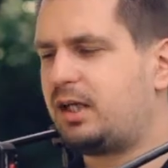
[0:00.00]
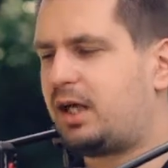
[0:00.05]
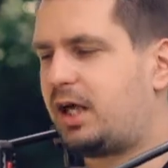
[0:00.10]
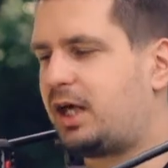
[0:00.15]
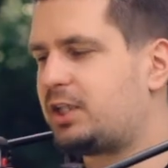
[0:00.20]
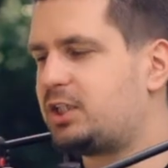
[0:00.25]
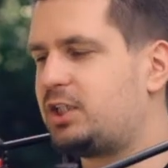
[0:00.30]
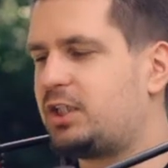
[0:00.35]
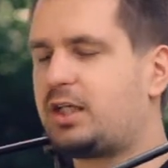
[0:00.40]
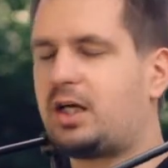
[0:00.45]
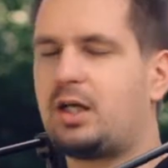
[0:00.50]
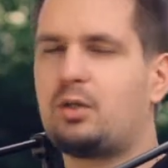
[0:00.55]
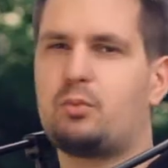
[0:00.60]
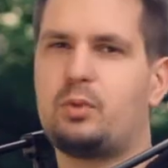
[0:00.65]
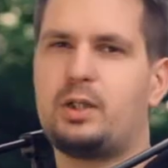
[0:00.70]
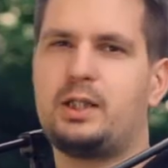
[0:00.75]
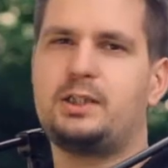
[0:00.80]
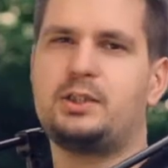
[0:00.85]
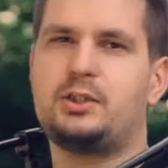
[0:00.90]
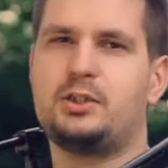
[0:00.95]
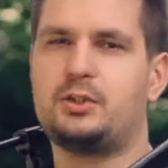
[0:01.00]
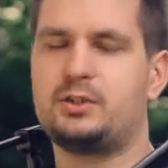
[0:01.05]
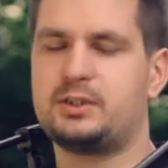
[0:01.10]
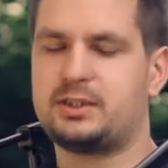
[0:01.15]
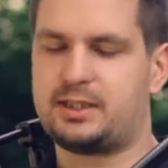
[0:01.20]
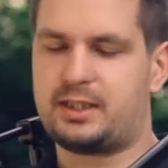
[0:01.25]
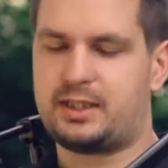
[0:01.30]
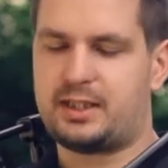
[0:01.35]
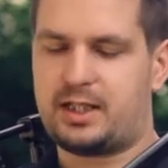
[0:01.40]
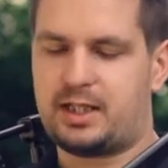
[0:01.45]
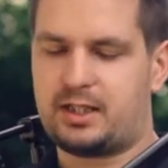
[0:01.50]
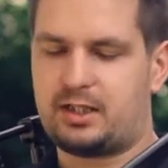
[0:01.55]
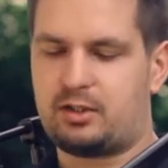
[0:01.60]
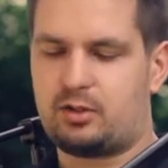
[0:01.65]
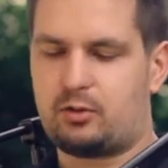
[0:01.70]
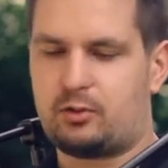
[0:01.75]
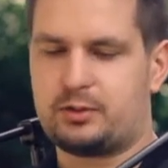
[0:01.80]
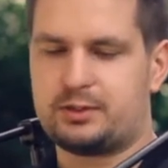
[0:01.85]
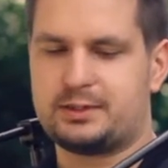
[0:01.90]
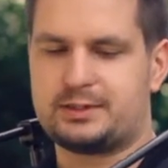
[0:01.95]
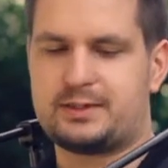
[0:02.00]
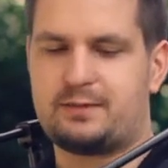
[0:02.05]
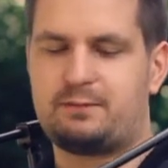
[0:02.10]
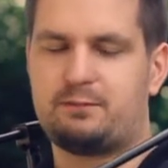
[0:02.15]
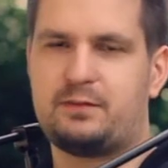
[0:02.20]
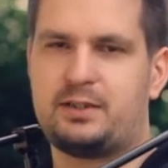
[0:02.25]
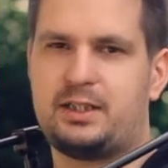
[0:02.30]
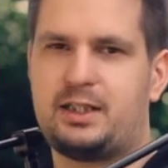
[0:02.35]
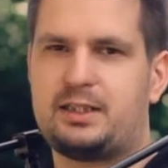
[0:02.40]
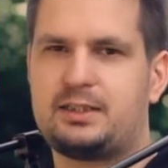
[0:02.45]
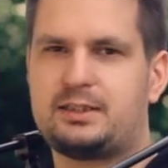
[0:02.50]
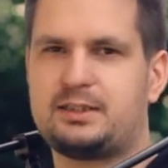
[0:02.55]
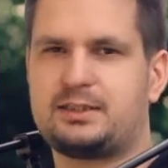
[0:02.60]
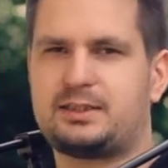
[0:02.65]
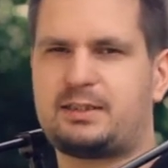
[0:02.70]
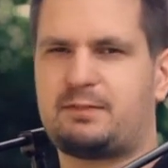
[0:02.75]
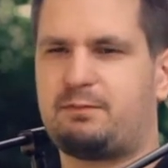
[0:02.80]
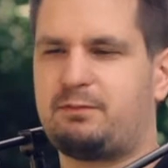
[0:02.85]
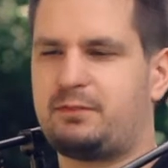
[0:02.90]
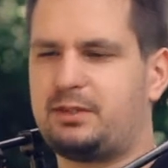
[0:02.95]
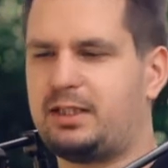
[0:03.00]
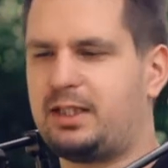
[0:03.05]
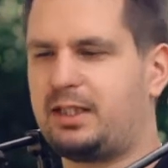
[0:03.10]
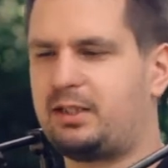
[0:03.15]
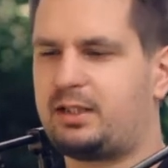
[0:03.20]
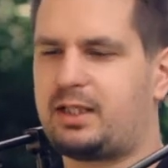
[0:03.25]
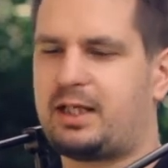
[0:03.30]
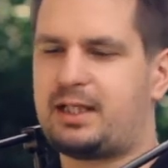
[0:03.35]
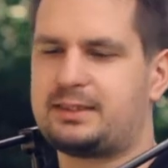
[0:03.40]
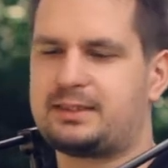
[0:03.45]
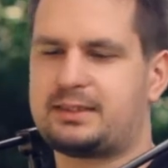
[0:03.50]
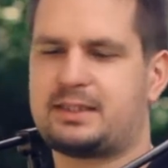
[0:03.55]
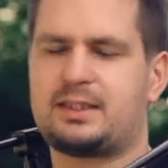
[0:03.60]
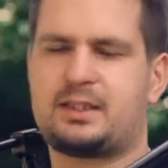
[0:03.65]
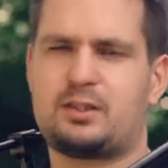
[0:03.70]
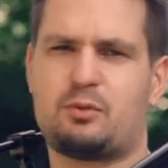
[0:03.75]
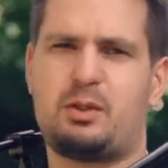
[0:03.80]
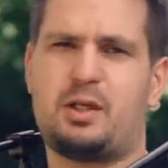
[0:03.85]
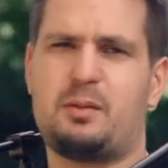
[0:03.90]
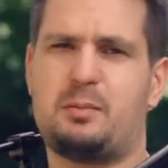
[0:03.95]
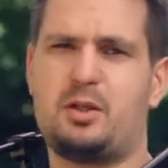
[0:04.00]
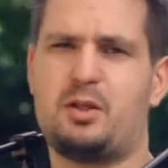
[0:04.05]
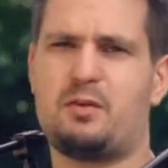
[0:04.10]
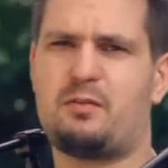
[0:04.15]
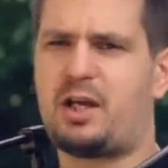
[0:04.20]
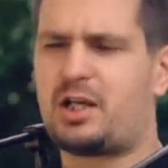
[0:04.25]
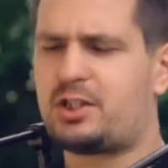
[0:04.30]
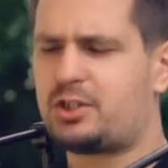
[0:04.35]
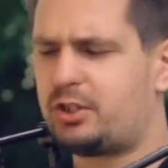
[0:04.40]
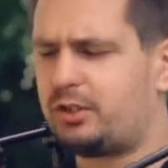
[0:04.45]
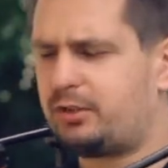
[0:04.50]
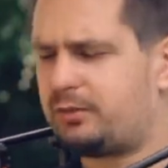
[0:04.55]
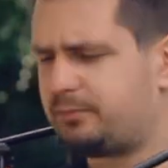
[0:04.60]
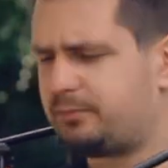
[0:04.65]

I actually can't wait to use it again on something else, something that has quite a bit of action.